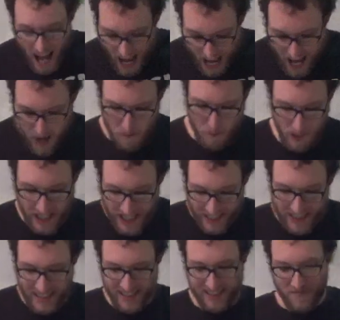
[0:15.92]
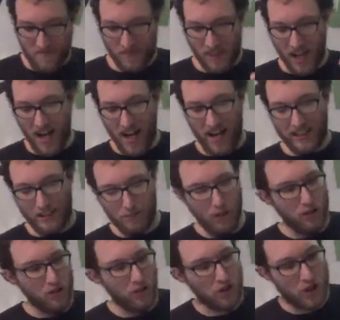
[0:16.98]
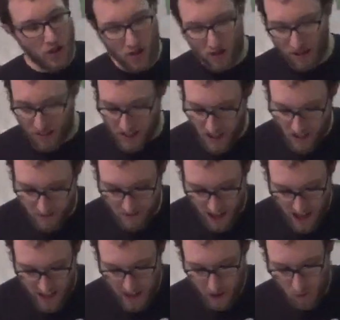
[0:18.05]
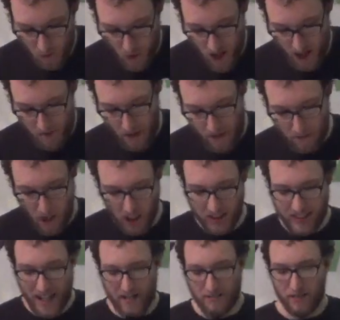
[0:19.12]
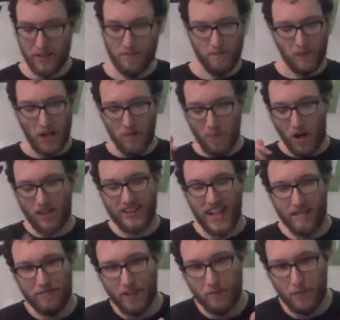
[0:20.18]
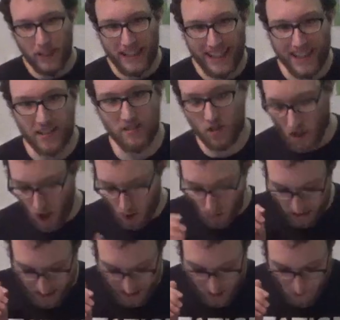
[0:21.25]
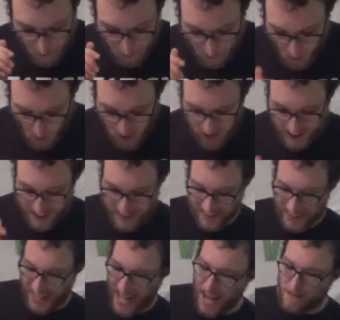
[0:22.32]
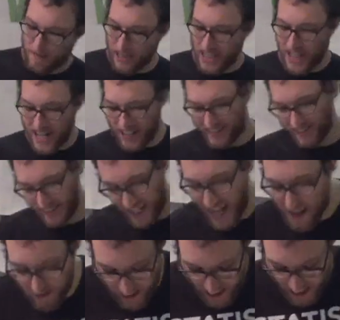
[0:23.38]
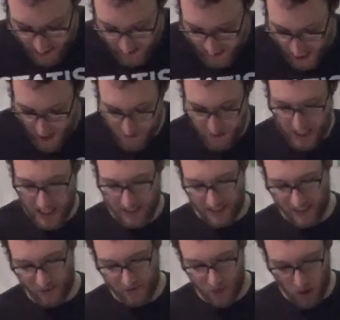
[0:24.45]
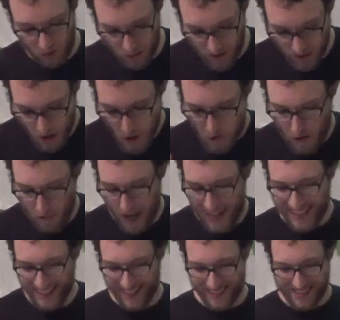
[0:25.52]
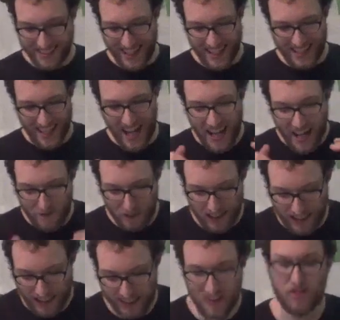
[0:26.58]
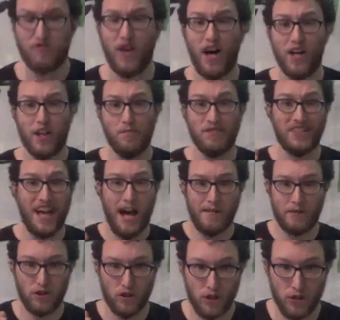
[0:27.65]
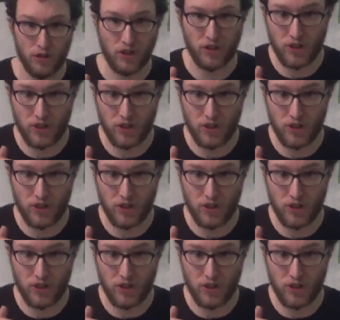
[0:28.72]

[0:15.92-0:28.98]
epic. Uh, the Musical Truth, Volume one by Mark Devlin. Mark Devlin begins with an important caveat, caveat, caveat in the foreword, reminding us that not everything in this volume is absolute